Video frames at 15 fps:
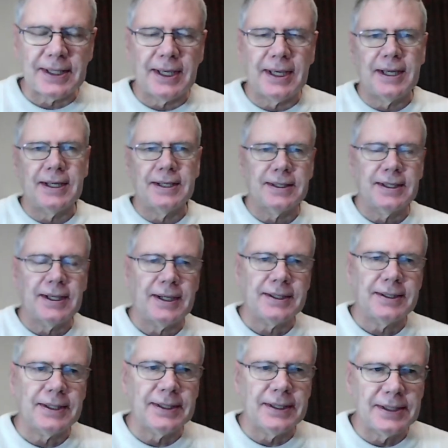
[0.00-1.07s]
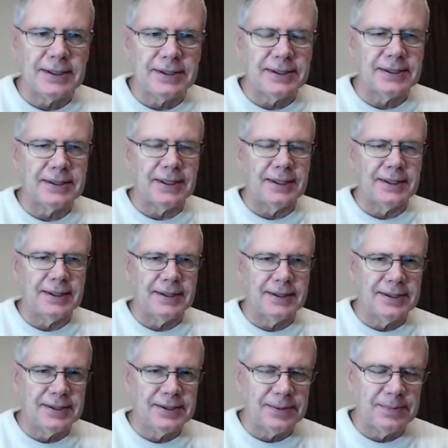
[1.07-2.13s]
and calculus,
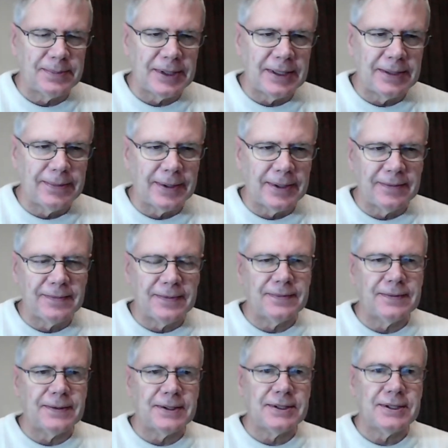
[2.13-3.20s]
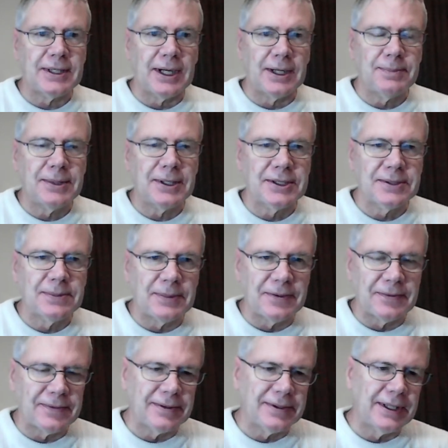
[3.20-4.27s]
this will be one of the first topics
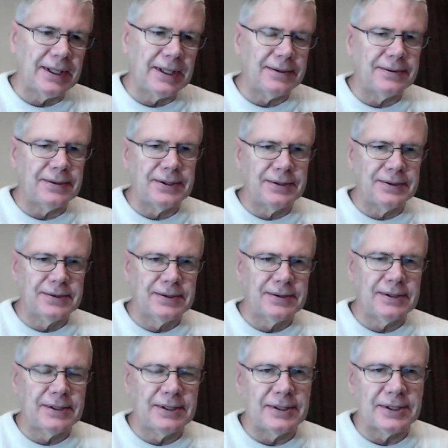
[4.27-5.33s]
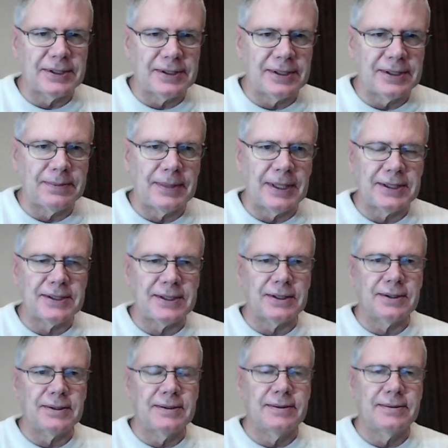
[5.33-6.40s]
before they introduce just the basic,
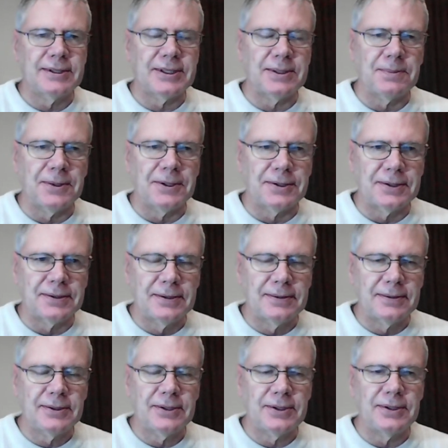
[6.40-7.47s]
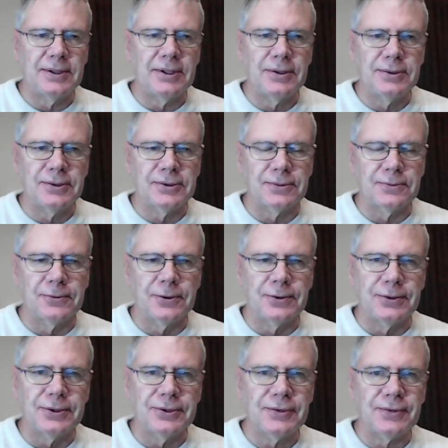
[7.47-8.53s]
simpler to use
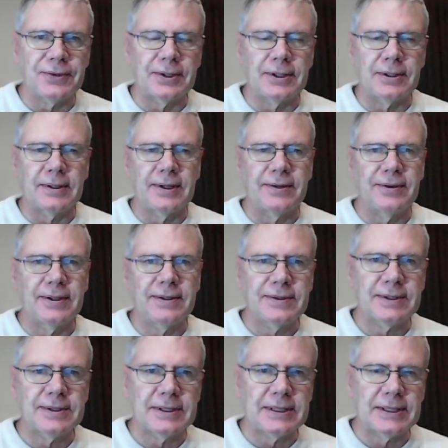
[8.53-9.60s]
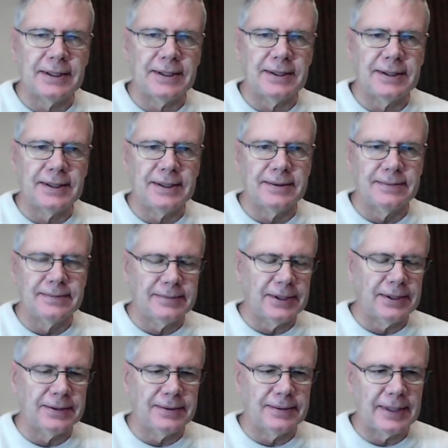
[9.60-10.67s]
rules for derivatives. They'll
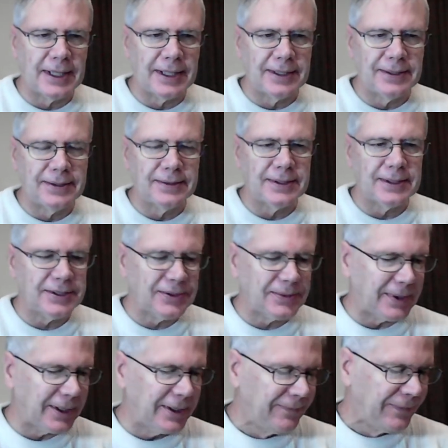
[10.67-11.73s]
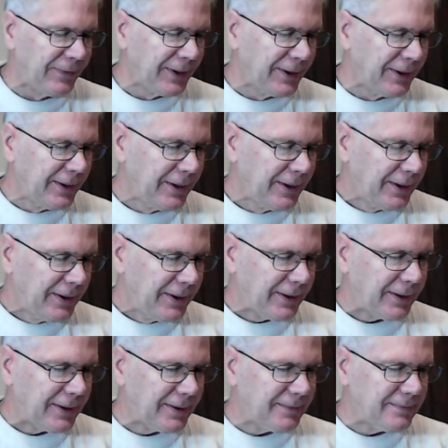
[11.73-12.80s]
go through how to do it this way.
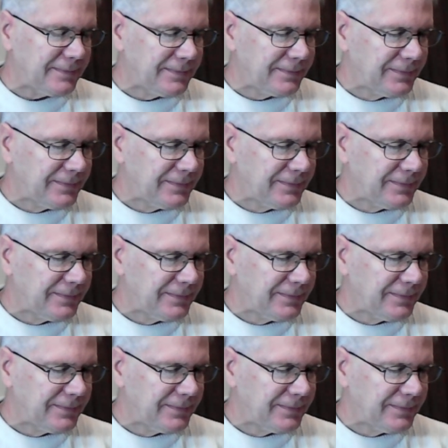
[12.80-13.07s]
And